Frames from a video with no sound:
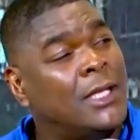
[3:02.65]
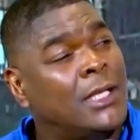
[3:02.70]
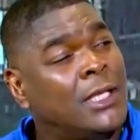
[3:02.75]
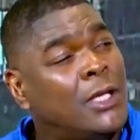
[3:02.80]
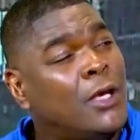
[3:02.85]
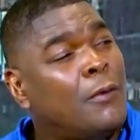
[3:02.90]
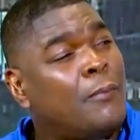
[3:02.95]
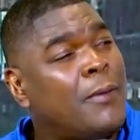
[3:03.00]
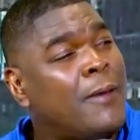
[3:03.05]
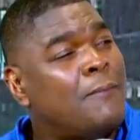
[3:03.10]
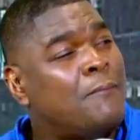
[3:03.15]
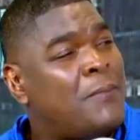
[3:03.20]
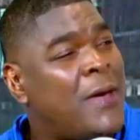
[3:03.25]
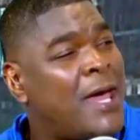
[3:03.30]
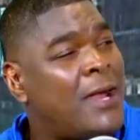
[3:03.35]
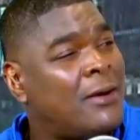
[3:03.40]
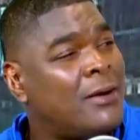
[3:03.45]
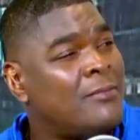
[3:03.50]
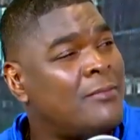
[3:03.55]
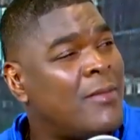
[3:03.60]
be a little bit
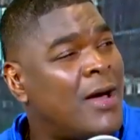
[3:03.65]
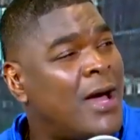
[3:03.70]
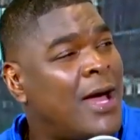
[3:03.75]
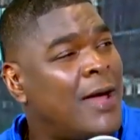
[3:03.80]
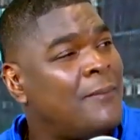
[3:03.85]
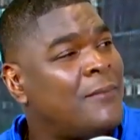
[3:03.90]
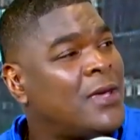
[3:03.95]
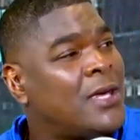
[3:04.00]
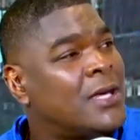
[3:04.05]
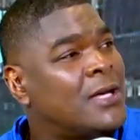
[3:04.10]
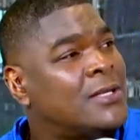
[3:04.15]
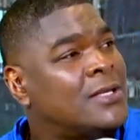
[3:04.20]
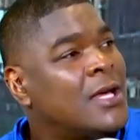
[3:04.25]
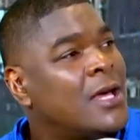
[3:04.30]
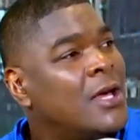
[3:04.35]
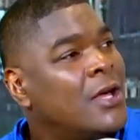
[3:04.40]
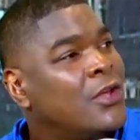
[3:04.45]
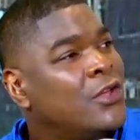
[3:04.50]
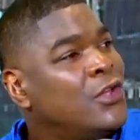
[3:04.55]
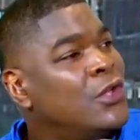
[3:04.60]
better than mine
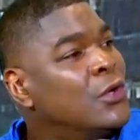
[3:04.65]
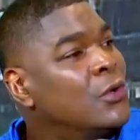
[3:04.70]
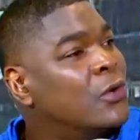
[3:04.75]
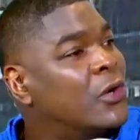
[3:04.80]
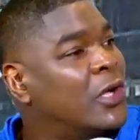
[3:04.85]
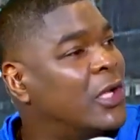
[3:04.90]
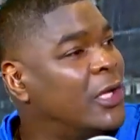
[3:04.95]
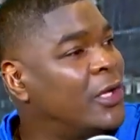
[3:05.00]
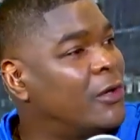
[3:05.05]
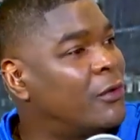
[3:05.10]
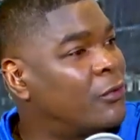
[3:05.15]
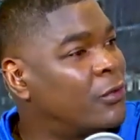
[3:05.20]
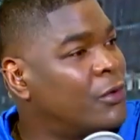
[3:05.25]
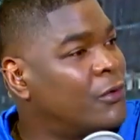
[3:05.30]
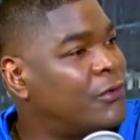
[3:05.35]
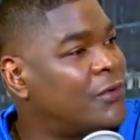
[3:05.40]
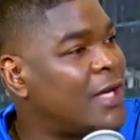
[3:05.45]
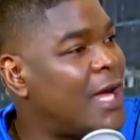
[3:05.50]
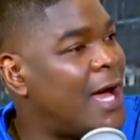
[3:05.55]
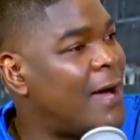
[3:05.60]
because you clear the
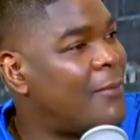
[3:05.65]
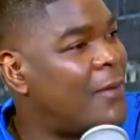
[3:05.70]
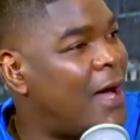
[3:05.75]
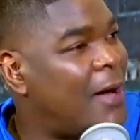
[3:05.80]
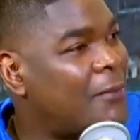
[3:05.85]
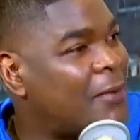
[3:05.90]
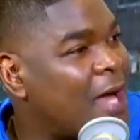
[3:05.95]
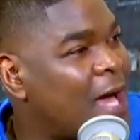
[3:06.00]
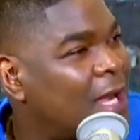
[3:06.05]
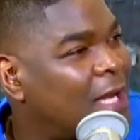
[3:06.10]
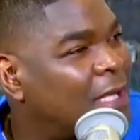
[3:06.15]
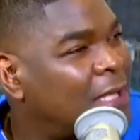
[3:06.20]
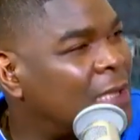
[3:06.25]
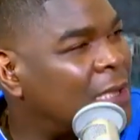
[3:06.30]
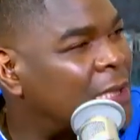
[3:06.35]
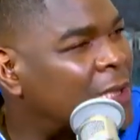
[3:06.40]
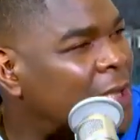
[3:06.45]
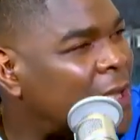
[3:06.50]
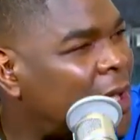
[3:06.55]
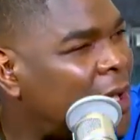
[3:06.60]
rooftop. I'm kind of
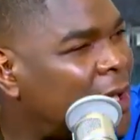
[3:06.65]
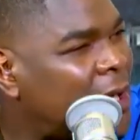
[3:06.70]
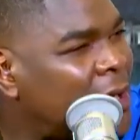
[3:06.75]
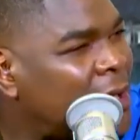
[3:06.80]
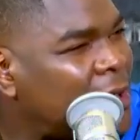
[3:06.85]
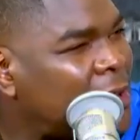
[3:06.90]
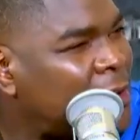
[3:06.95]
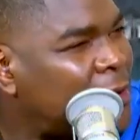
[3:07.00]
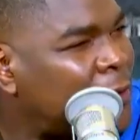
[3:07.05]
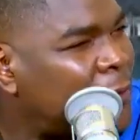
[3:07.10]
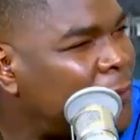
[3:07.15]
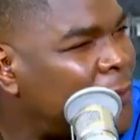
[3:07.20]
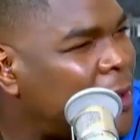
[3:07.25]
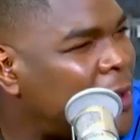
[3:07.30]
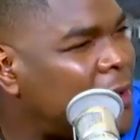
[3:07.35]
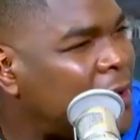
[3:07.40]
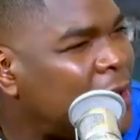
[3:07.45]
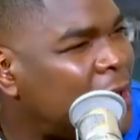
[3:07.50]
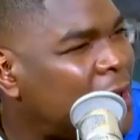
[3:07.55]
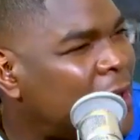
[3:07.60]
looking a little
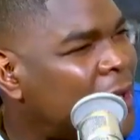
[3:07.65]
bit